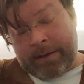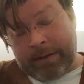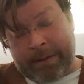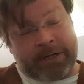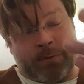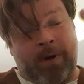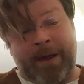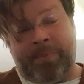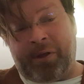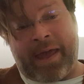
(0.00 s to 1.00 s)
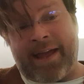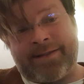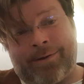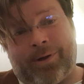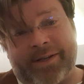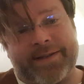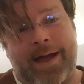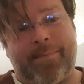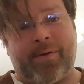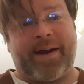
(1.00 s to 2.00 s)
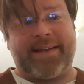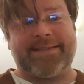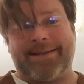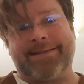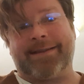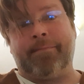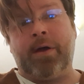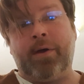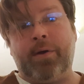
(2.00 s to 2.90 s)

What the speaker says: Which is why Bill Gates called his operating system